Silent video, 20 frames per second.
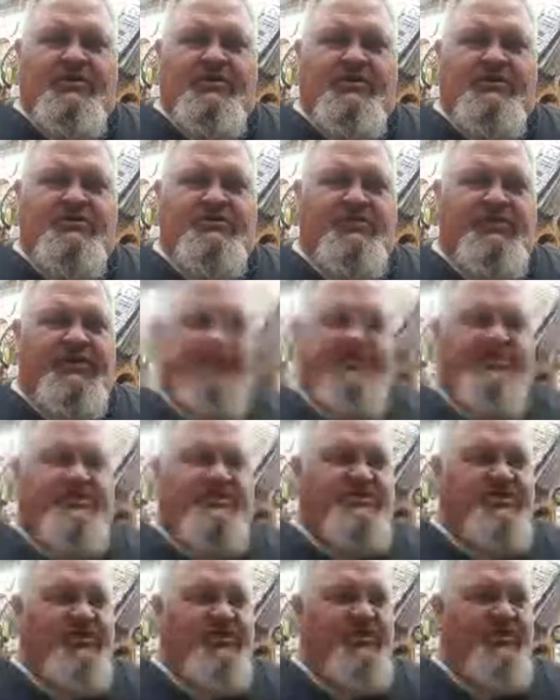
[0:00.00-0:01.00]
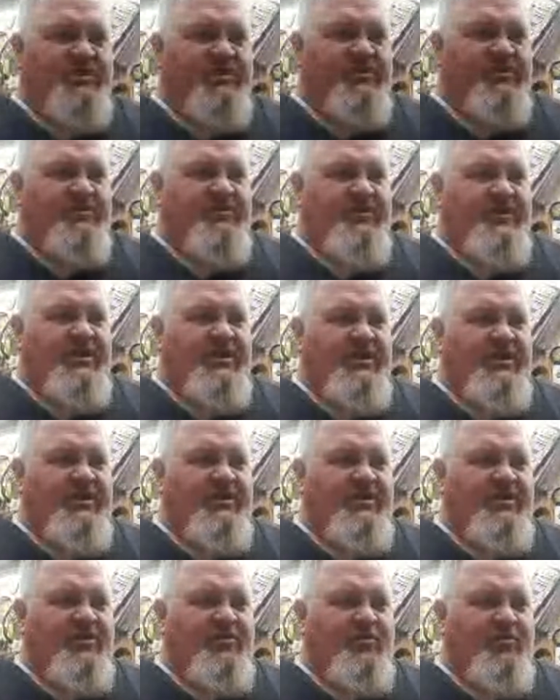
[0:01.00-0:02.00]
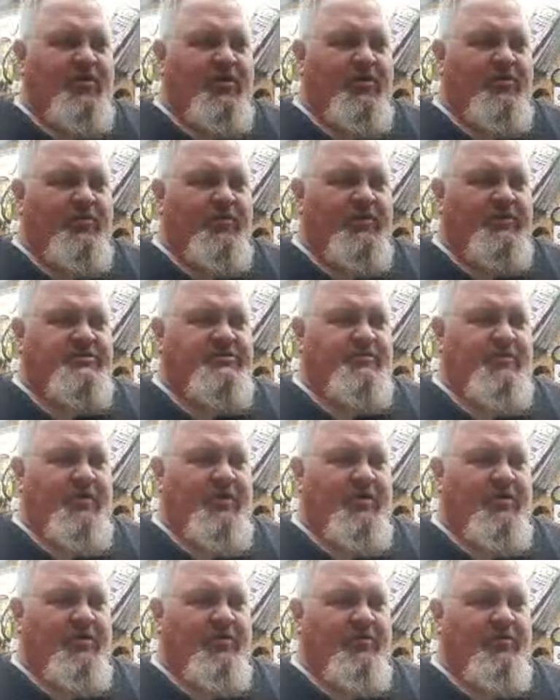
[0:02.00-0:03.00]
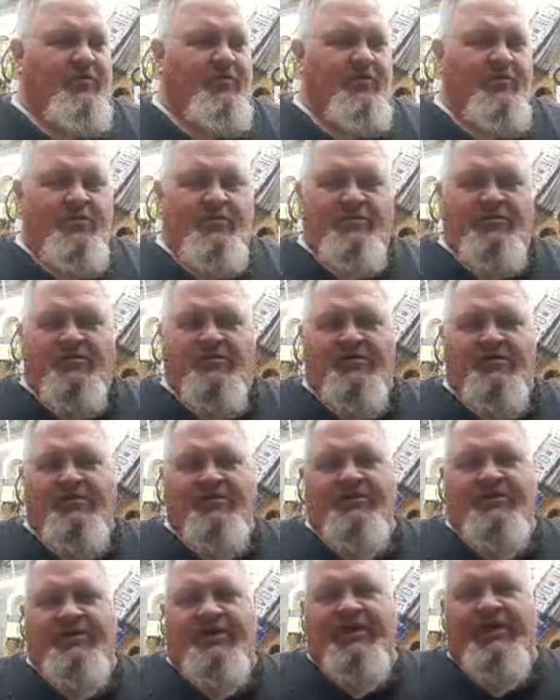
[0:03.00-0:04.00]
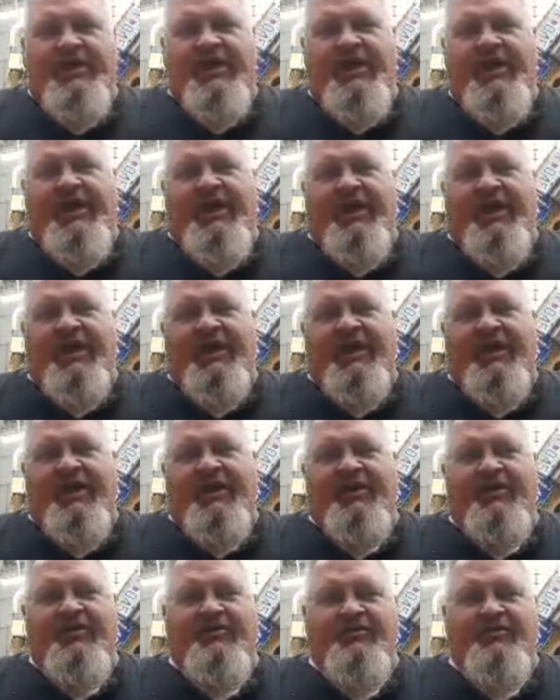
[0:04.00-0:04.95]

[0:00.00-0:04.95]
So we get to start another day, another work week tomorrow. Yay.